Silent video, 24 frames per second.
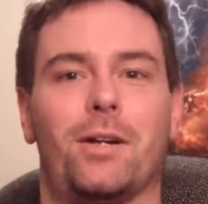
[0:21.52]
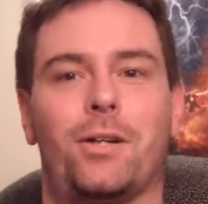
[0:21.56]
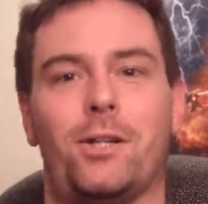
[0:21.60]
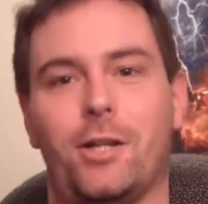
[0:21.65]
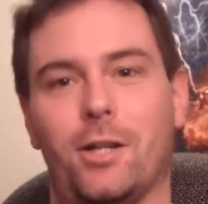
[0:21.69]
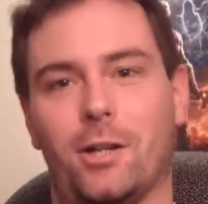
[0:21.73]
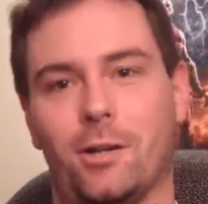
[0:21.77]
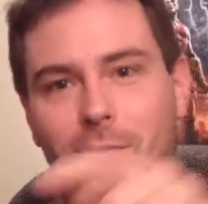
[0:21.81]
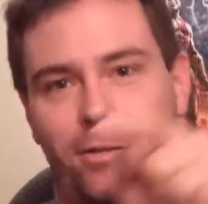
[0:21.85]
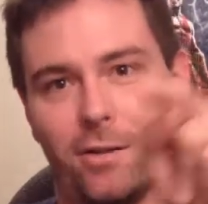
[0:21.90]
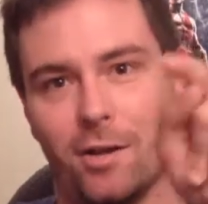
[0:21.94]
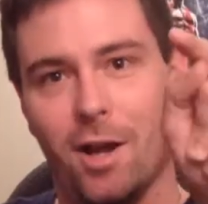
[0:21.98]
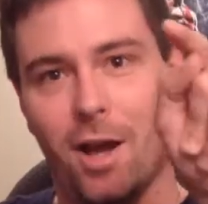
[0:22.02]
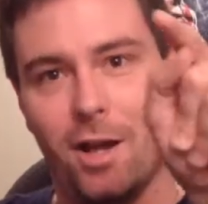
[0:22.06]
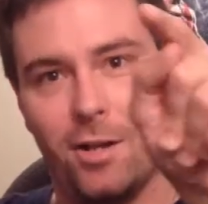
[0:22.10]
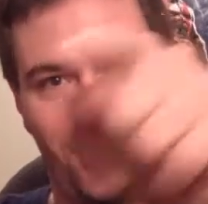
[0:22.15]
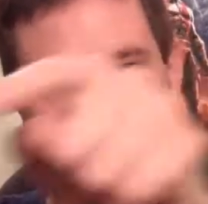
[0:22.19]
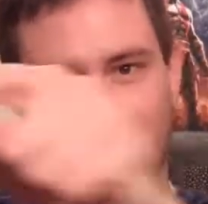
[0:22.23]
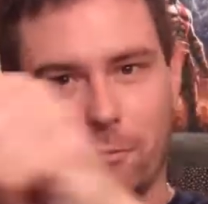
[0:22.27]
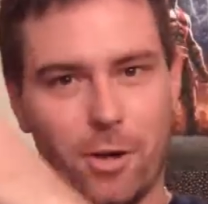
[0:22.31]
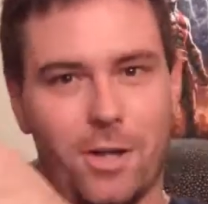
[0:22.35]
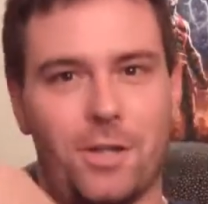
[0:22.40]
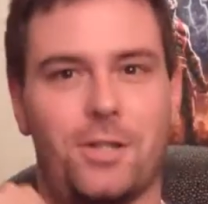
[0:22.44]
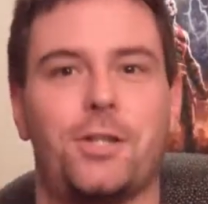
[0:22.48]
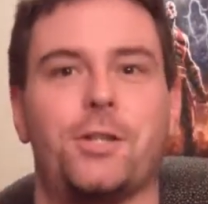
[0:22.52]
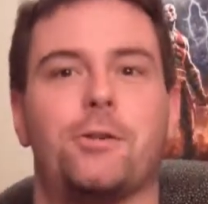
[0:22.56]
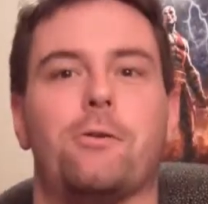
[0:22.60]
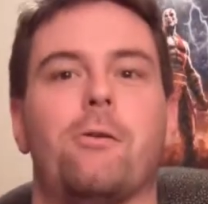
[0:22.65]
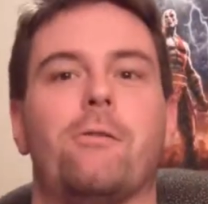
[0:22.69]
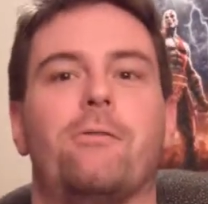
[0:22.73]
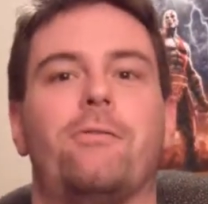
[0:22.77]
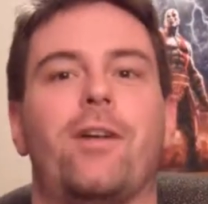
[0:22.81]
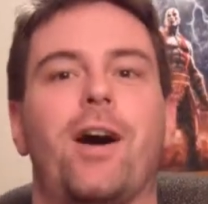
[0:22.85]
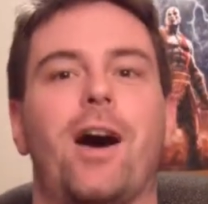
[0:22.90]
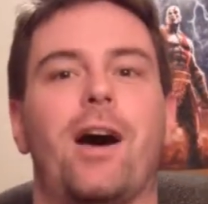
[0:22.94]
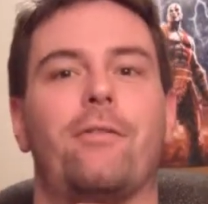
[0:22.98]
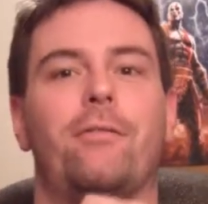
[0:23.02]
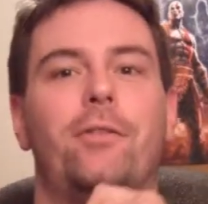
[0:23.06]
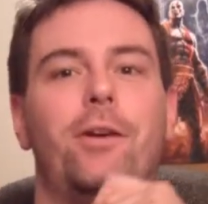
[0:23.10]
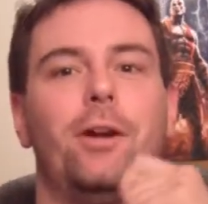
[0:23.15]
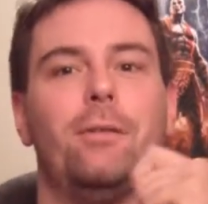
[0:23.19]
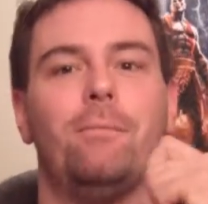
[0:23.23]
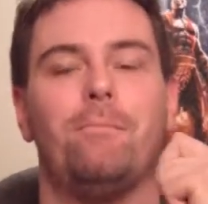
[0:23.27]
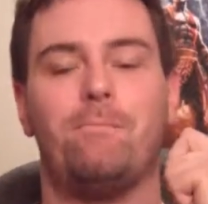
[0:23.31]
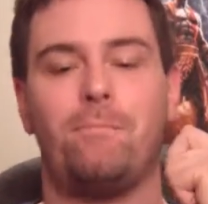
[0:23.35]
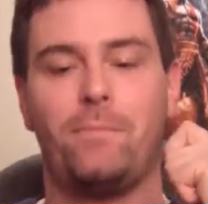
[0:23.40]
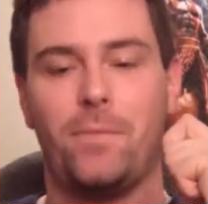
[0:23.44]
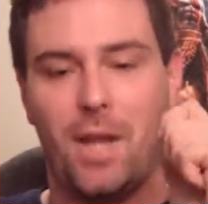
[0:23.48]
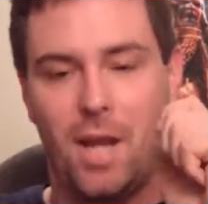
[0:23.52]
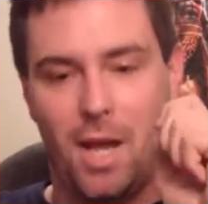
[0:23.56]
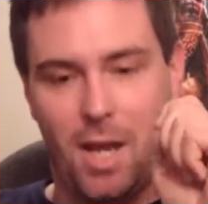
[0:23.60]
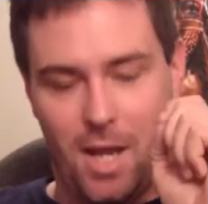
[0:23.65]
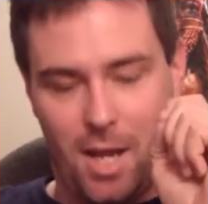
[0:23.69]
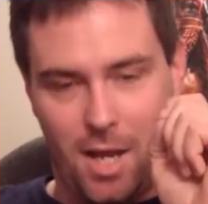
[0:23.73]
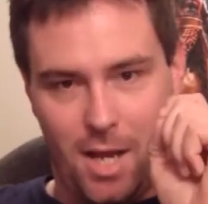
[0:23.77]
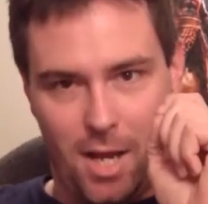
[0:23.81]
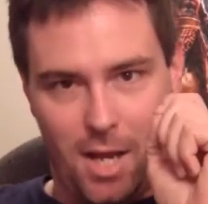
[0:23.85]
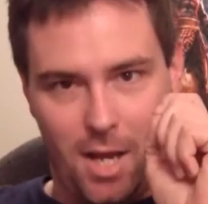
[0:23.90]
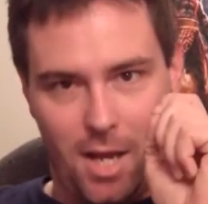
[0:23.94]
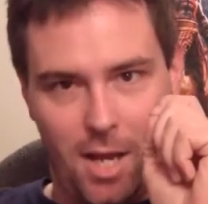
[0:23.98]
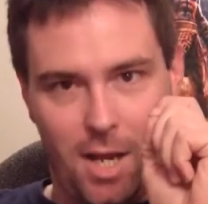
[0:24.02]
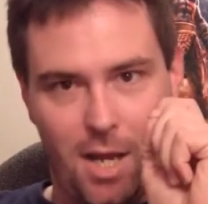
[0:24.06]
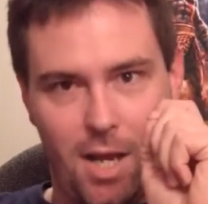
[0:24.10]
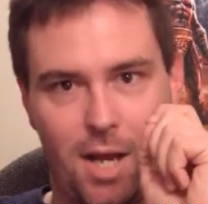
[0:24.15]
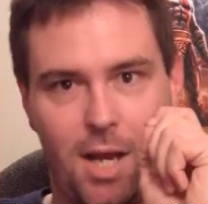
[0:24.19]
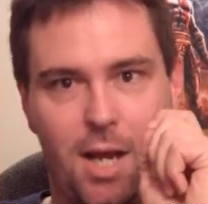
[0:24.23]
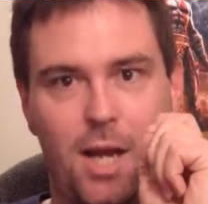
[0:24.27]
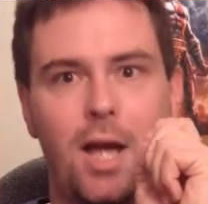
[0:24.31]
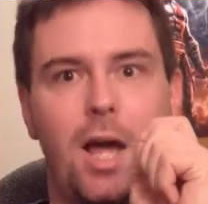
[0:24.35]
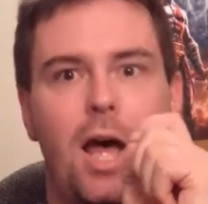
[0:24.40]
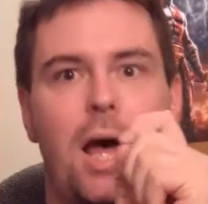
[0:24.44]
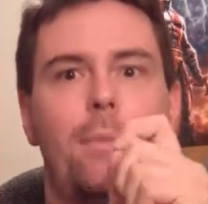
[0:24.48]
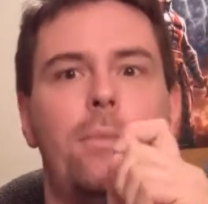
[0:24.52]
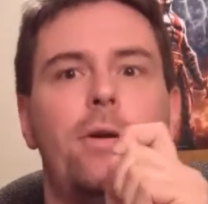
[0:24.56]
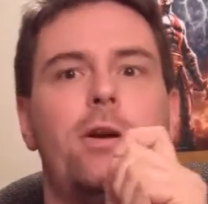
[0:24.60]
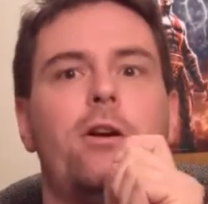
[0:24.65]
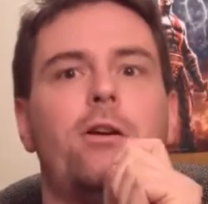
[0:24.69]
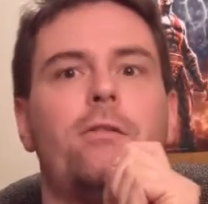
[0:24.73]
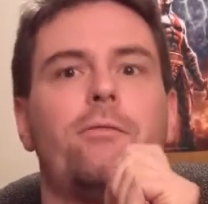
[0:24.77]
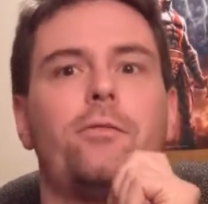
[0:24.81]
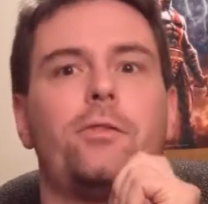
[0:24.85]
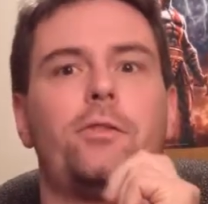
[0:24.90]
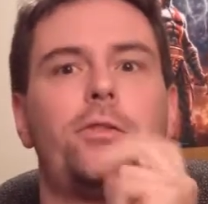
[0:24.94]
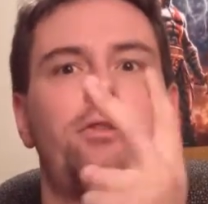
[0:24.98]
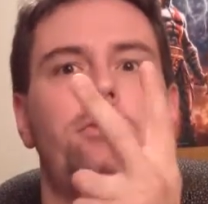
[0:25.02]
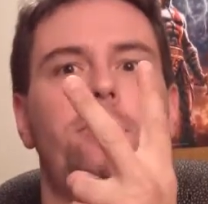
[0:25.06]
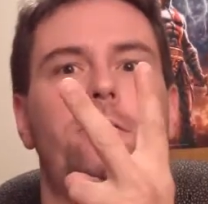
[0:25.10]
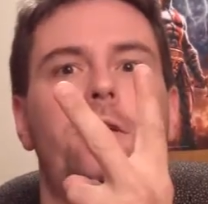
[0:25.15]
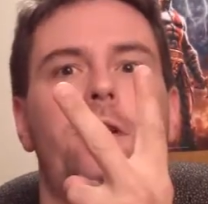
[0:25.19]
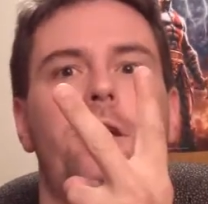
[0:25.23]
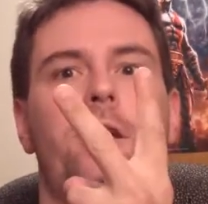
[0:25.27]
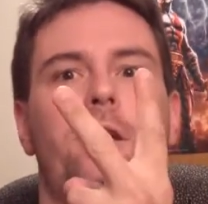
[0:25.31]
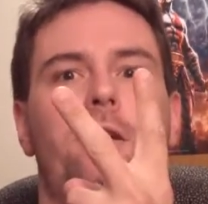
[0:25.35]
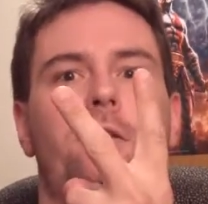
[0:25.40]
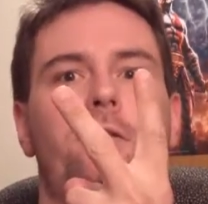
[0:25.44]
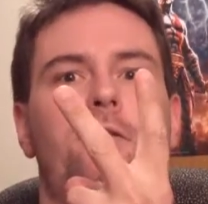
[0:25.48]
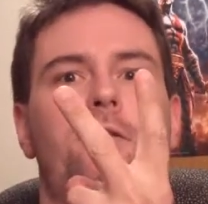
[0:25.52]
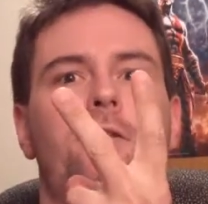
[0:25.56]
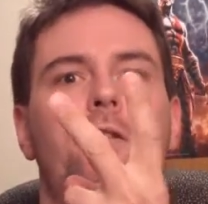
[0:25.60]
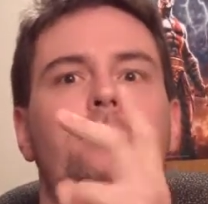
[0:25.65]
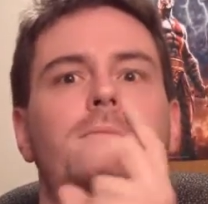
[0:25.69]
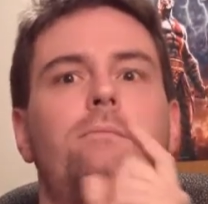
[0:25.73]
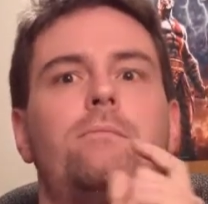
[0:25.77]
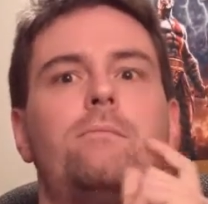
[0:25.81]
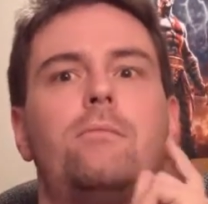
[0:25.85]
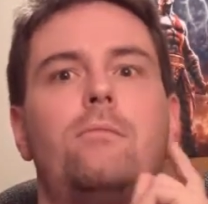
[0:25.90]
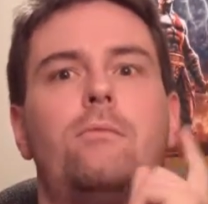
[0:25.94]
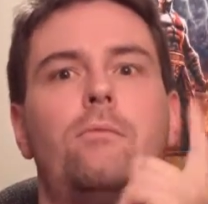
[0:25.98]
Akira2805 here. I'm here for two things.